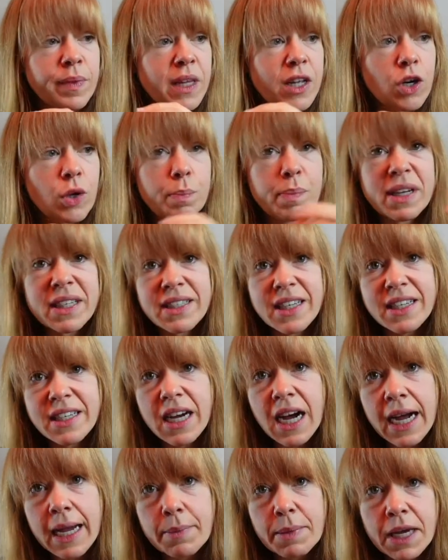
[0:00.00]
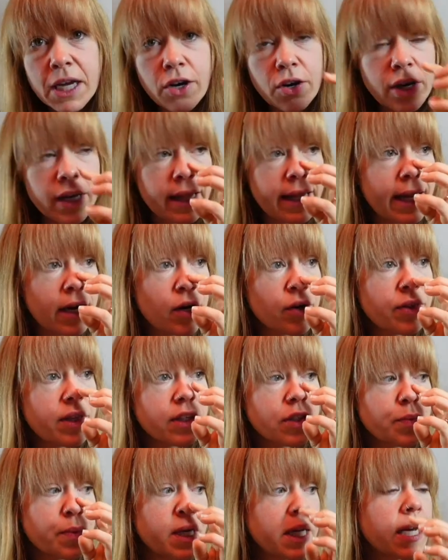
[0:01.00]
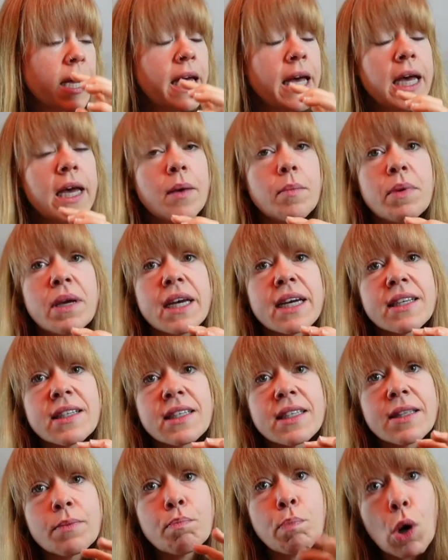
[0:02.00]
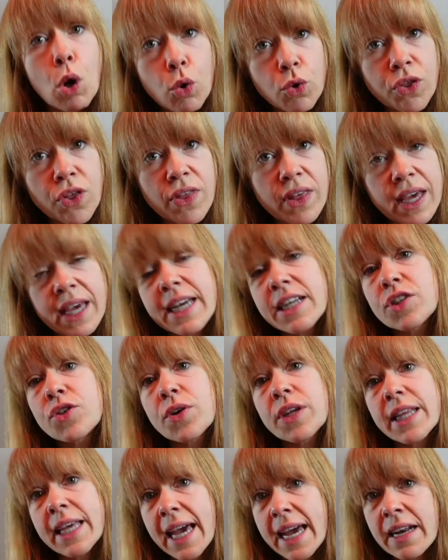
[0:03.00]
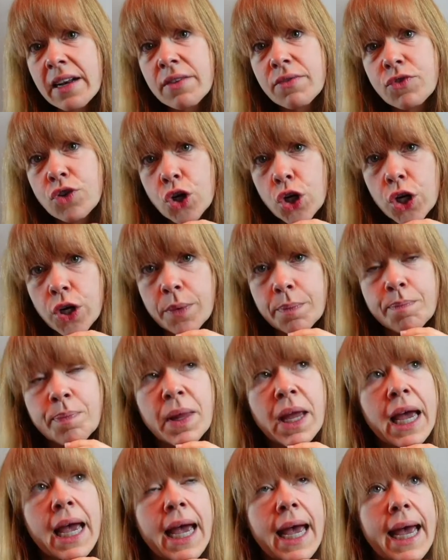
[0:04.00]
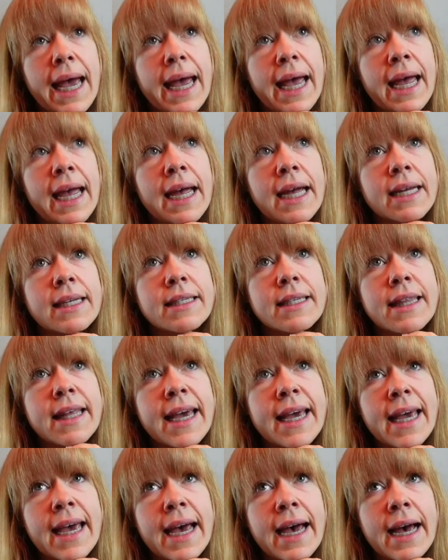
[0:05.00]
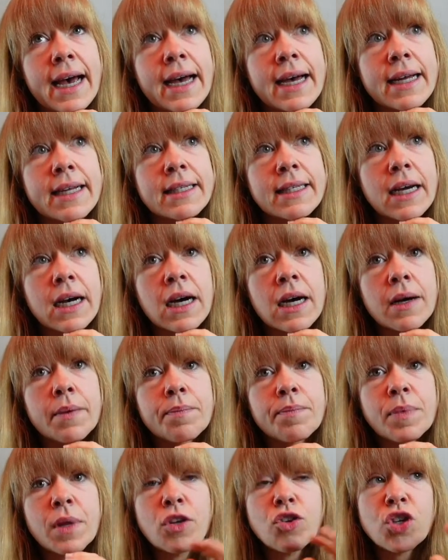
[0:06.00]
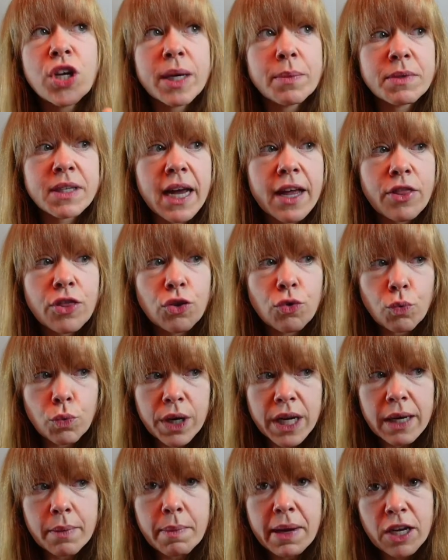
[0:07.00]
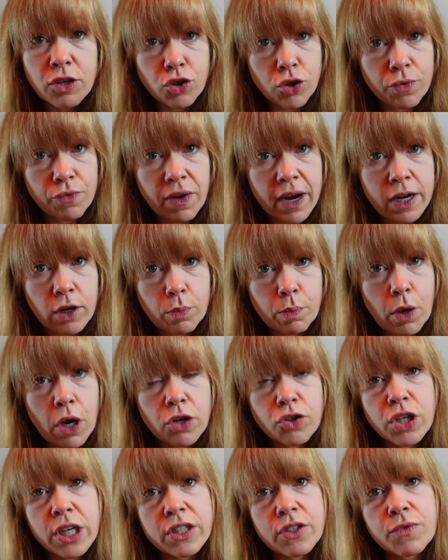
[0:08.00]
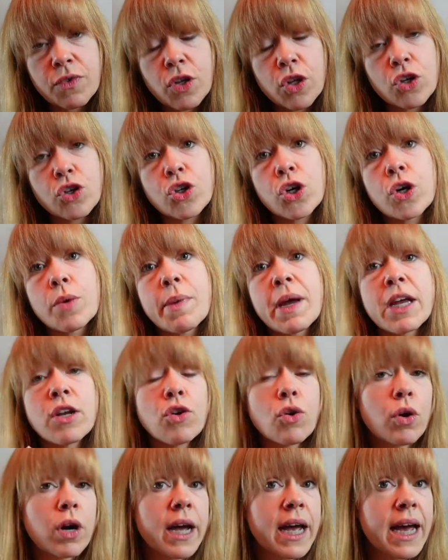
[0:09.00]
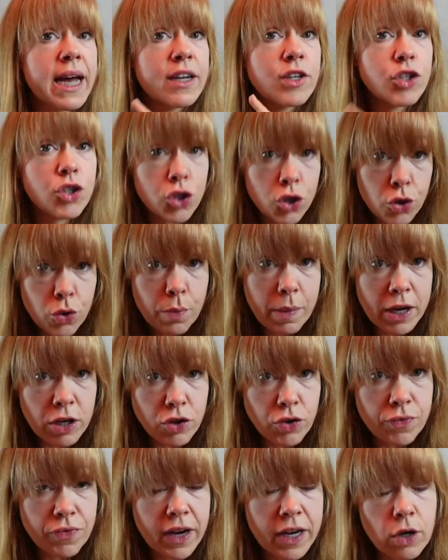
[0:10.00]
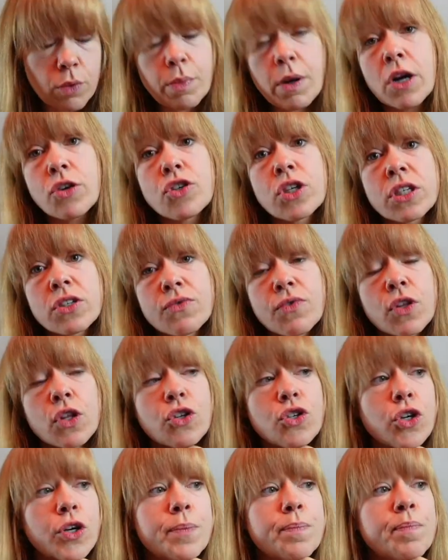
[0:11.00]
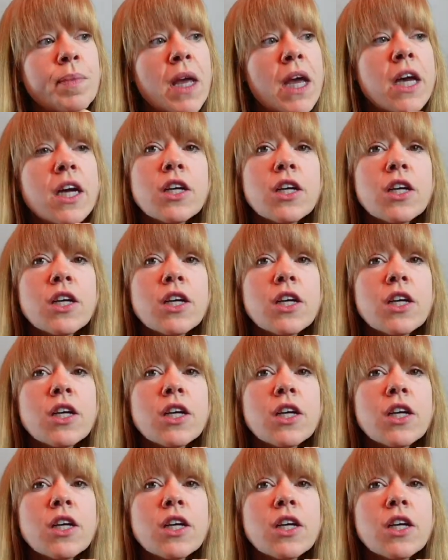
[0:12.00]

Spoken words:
little bits of time here and there this week, because both of the kids are at the end of term, and they had, James had three major final projects for the term, and Nora had two major final projects for the term.